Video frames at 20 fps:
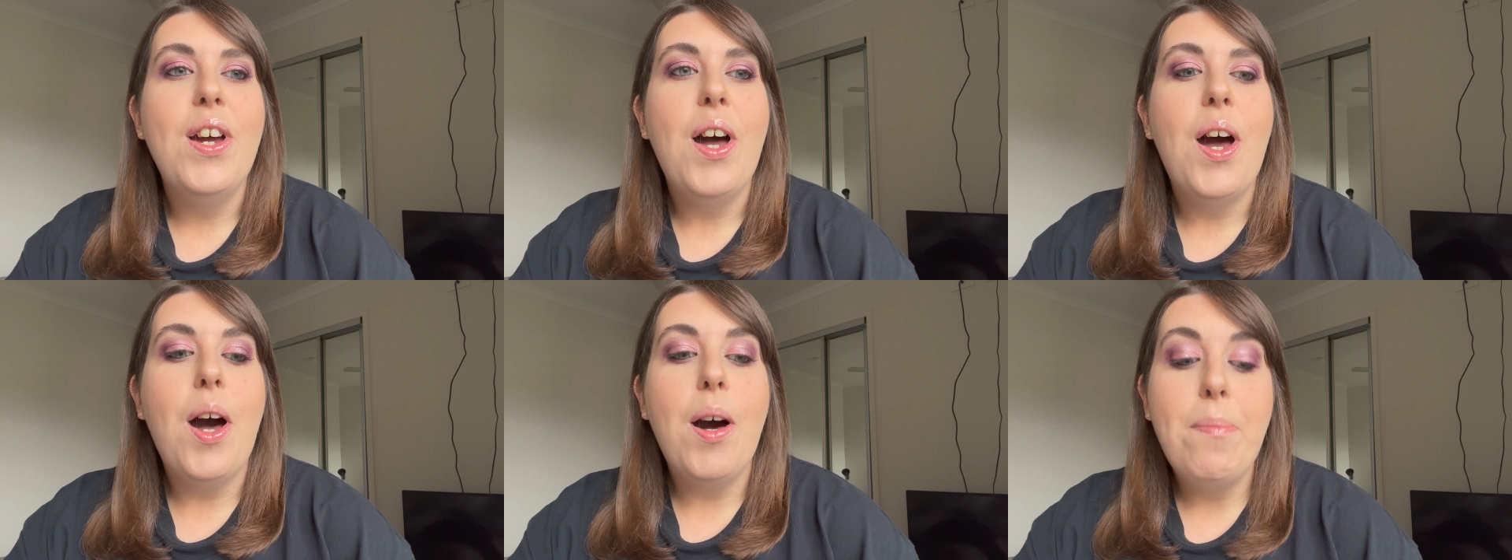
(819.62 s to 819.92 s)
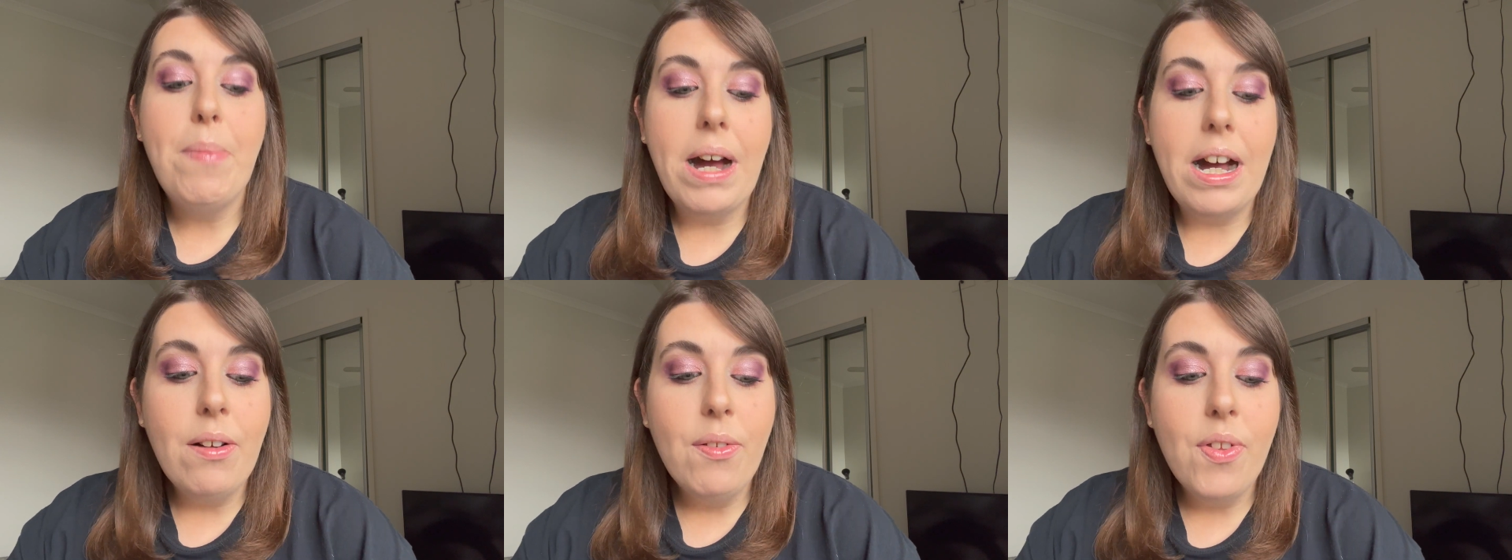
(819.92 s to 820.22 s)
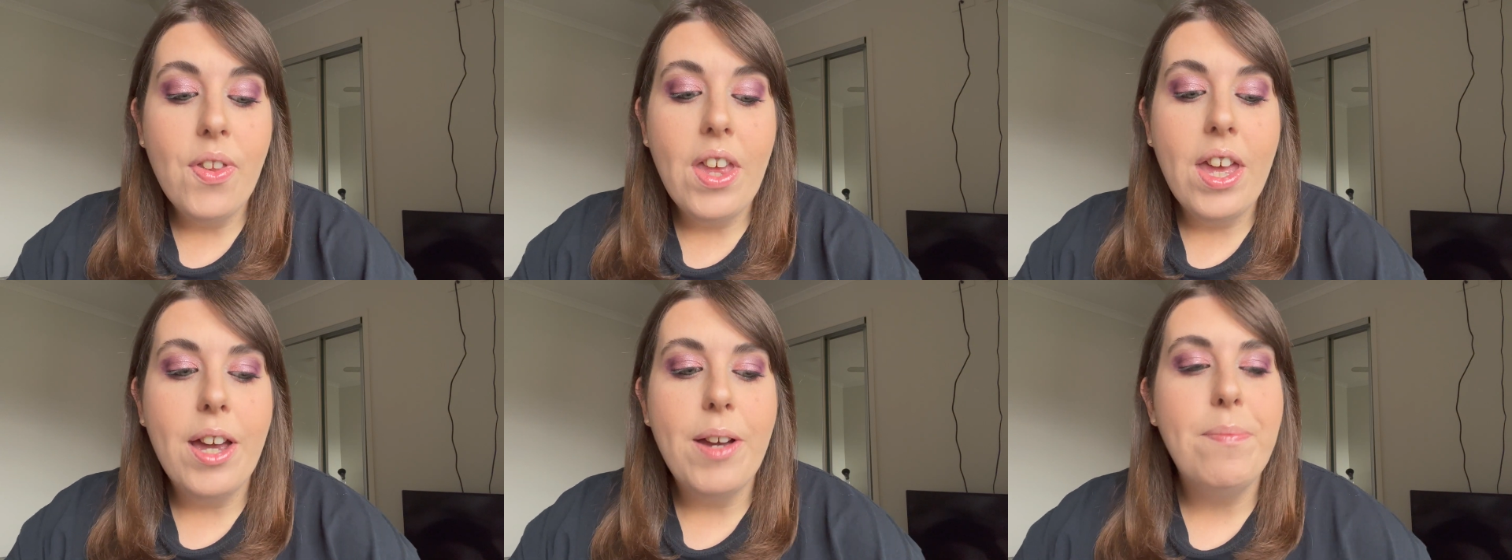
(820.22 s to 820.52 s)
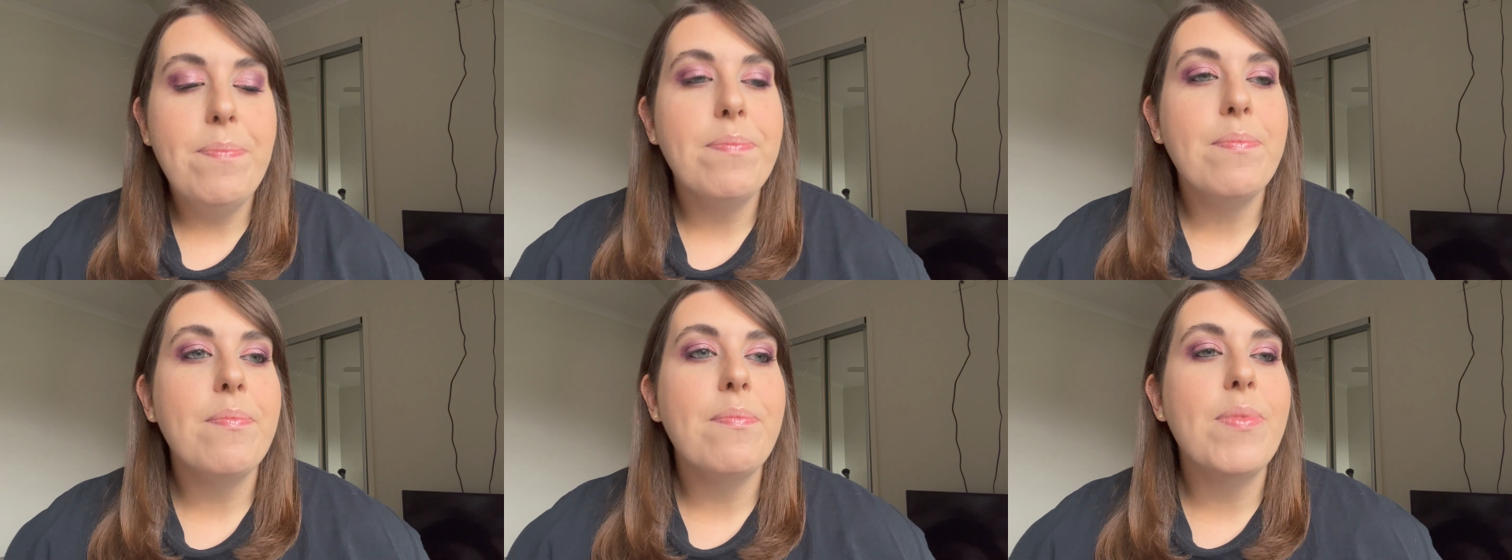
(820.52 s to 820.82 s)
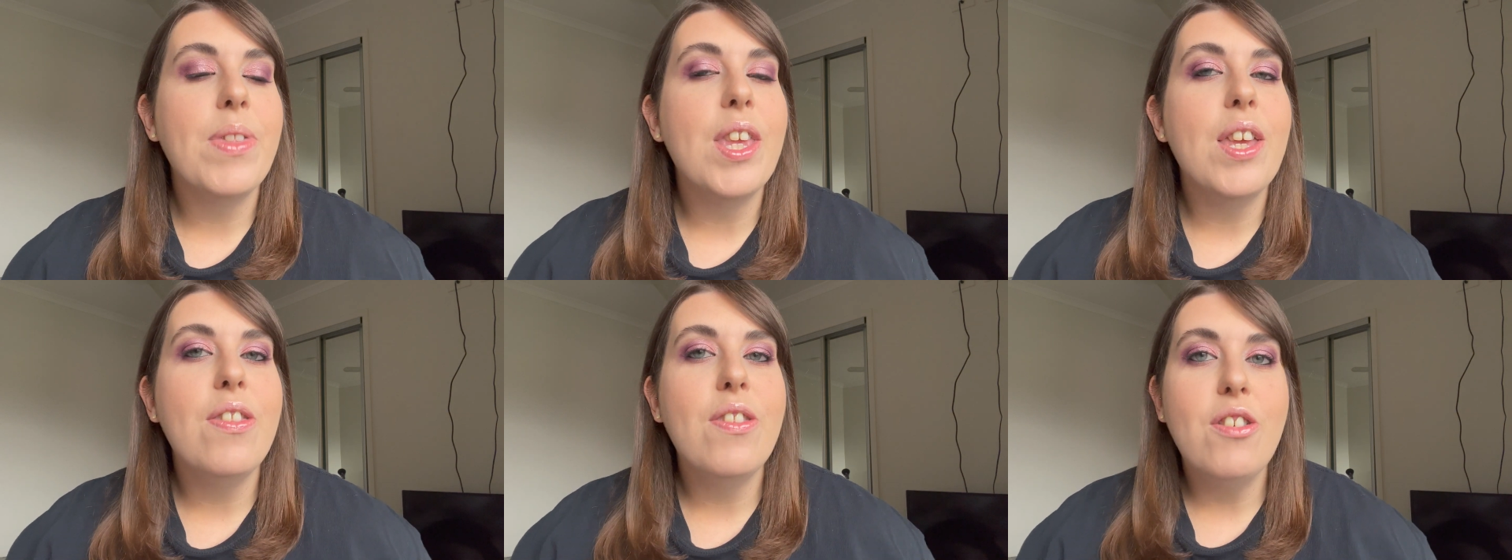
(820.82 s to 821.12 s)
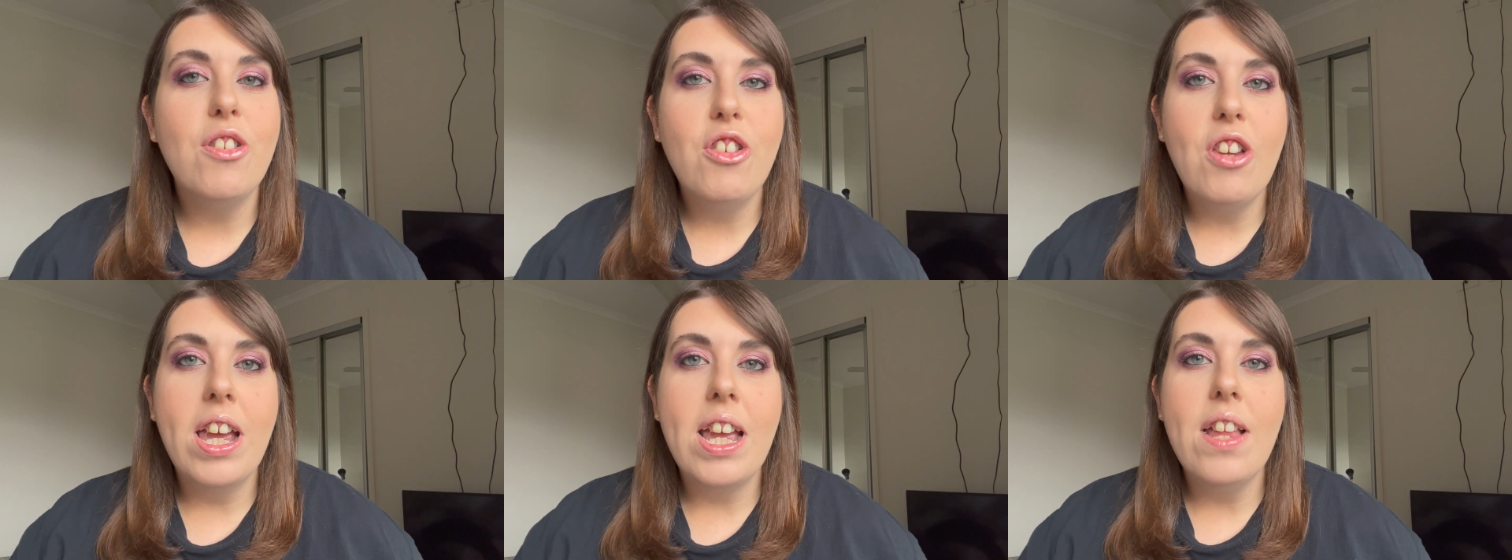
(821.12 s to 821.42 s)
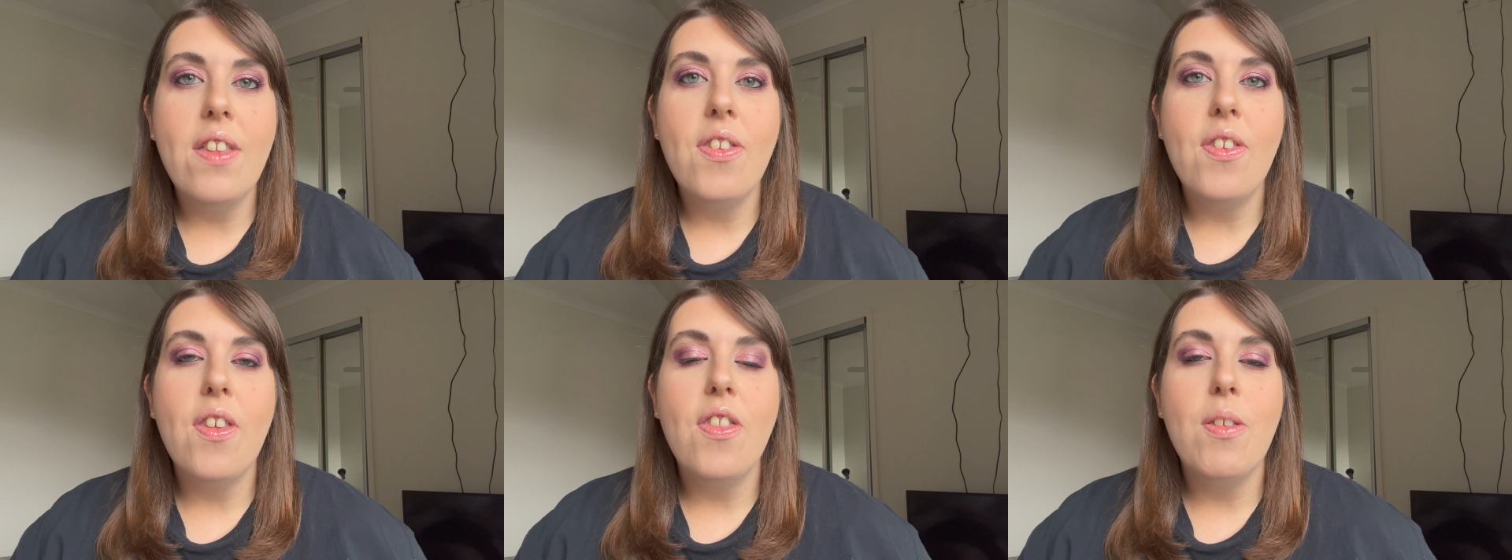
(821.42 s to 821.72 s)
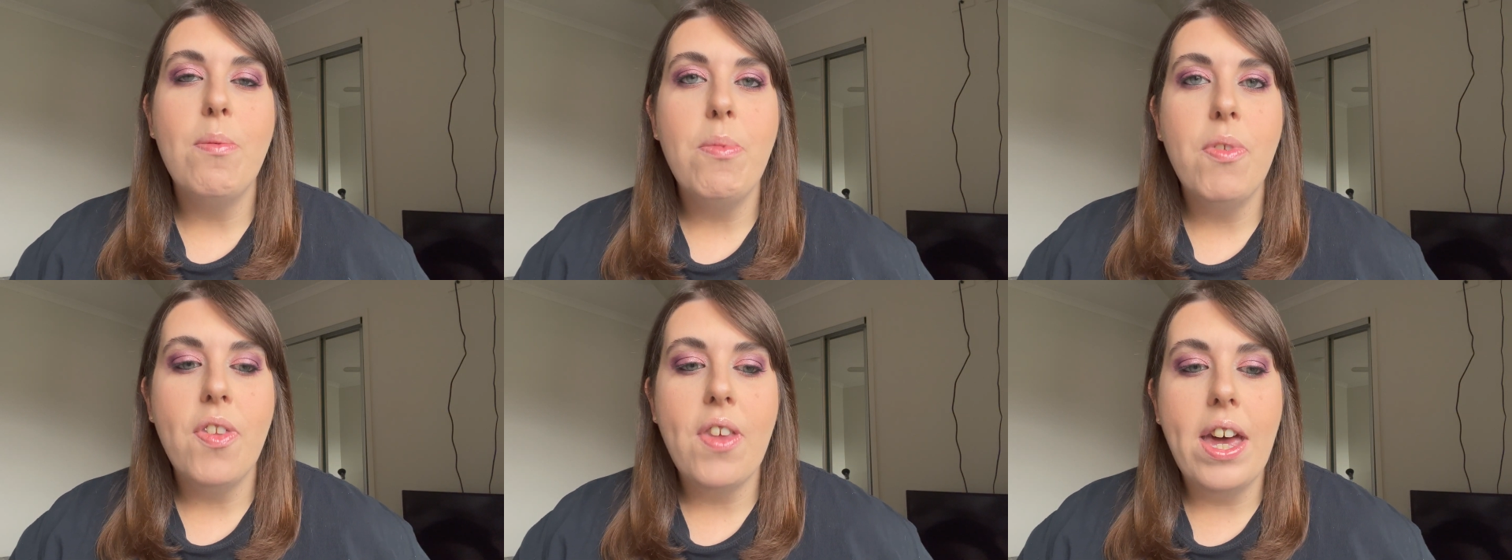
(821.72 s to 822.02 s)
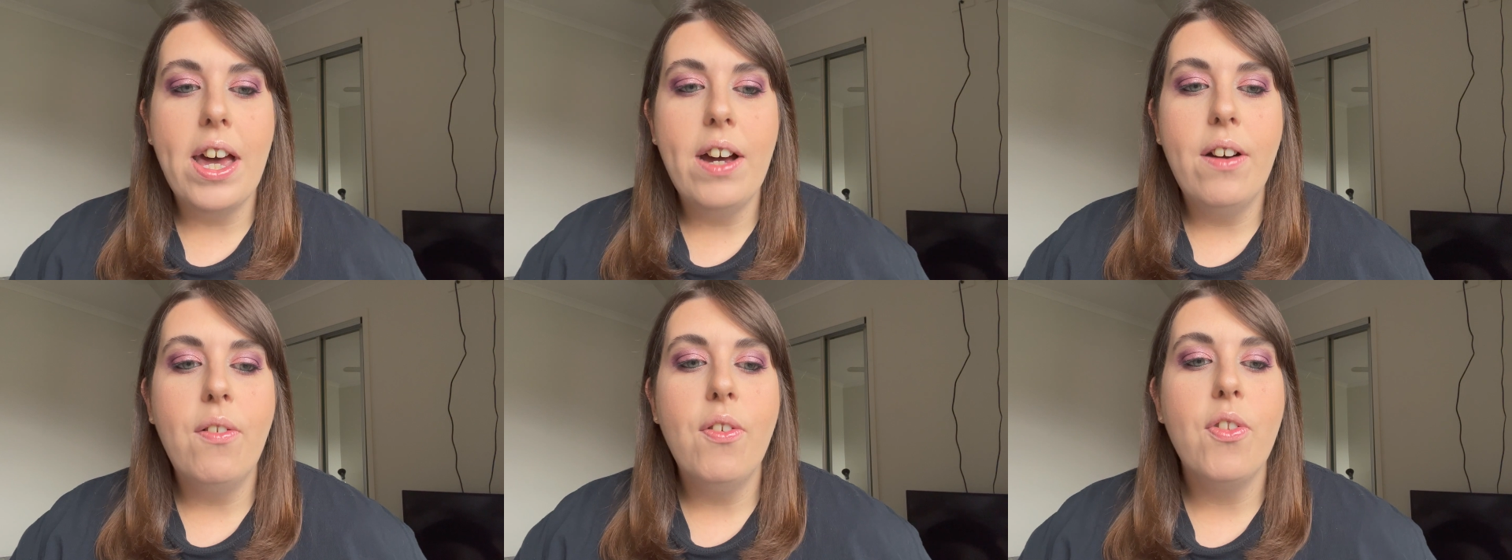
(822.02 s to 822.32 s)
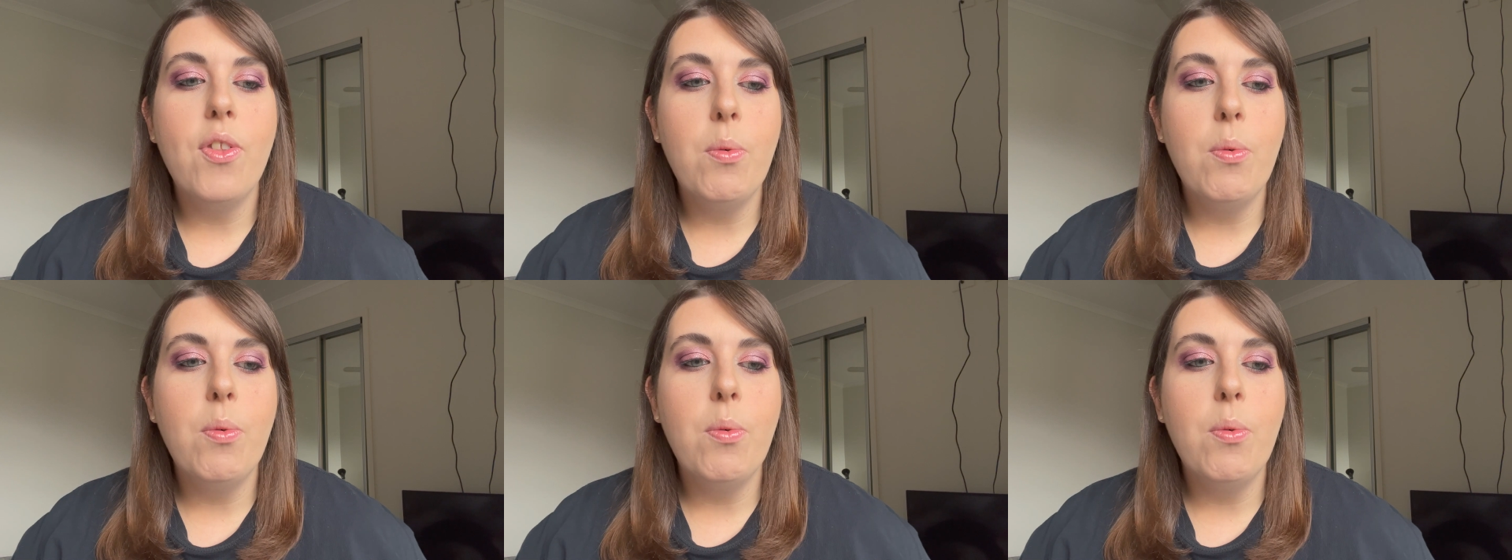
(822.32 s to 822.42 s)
about it. The shades themselves,